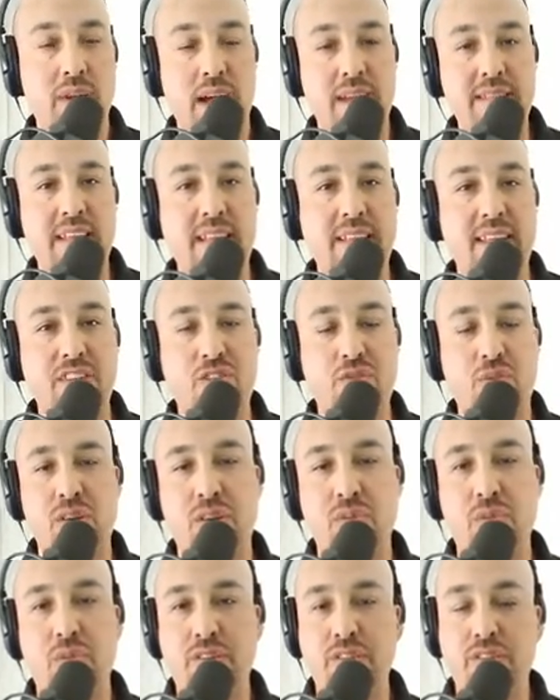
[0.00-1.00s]
I think that's one
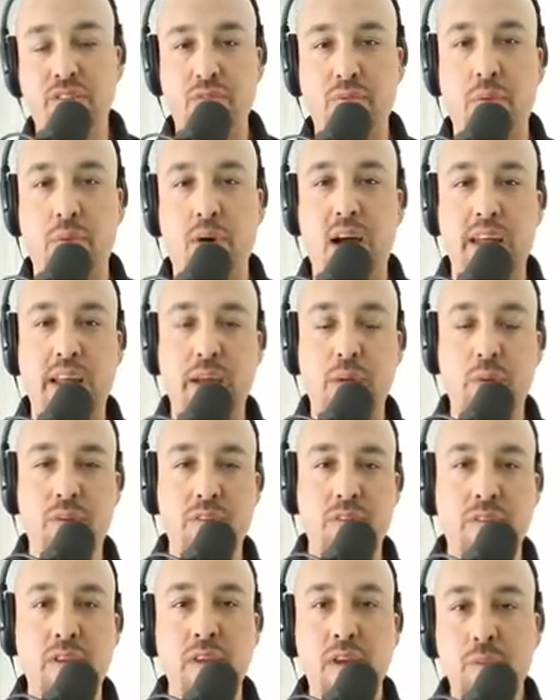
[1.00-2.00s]
of the reasons why he
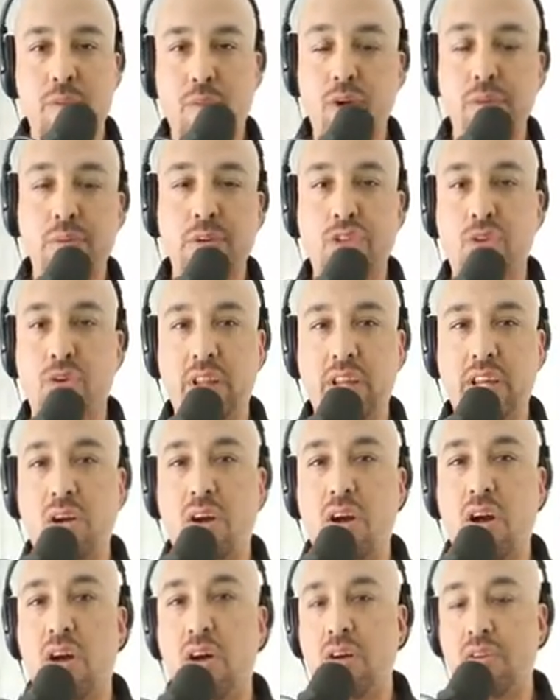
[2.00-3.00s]
was prematurely
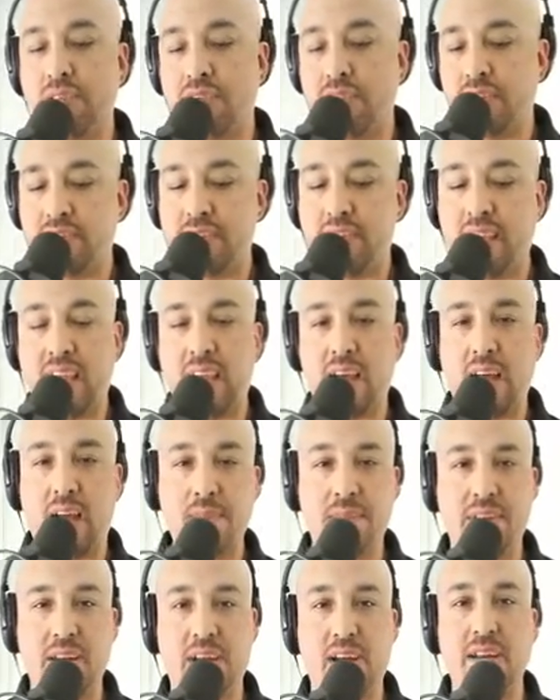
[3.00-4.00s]
called to say,
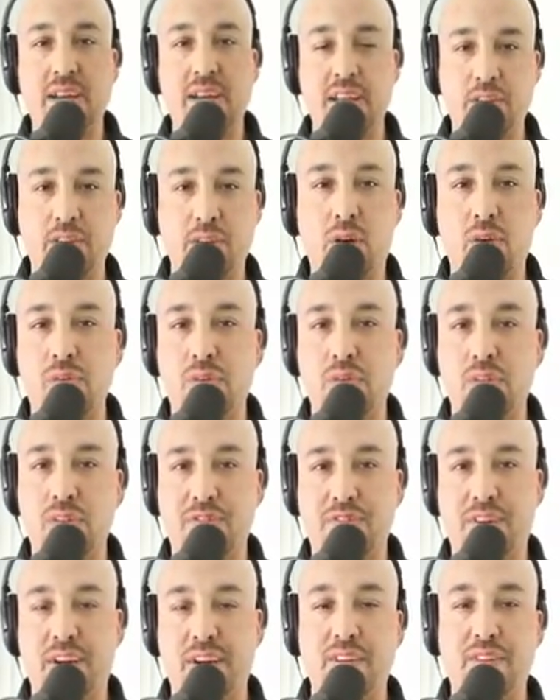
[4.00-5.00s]
I'm done, it's over,
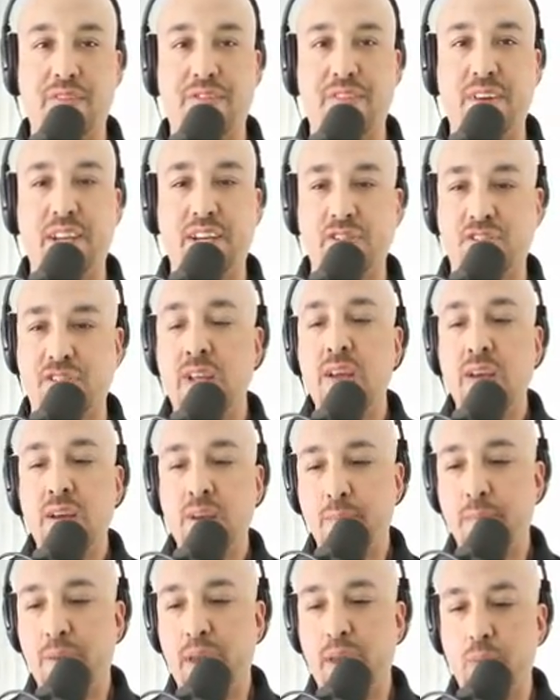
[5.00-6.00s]
the fight is finished,
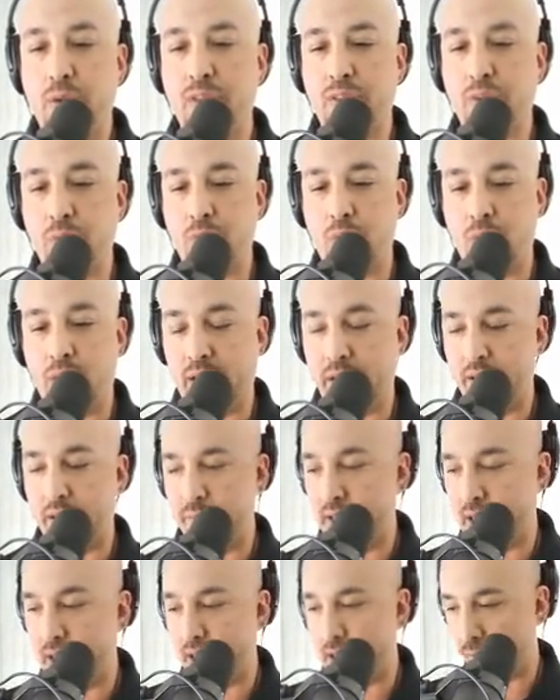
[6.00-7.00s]
Mayweather won.
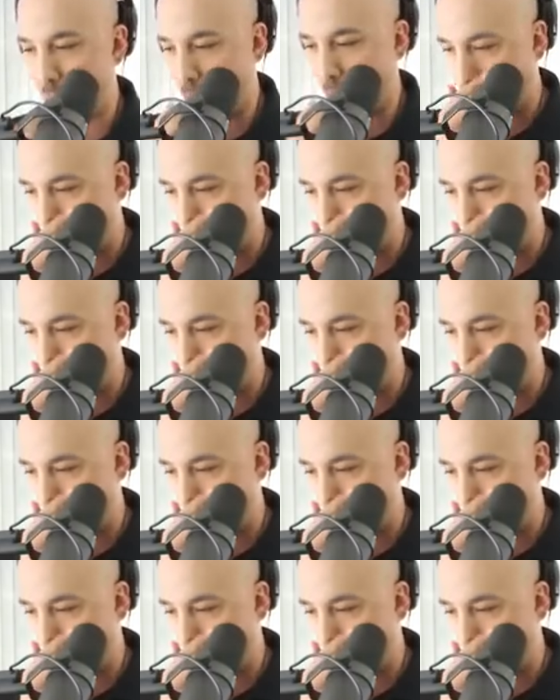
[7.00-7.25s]
Now,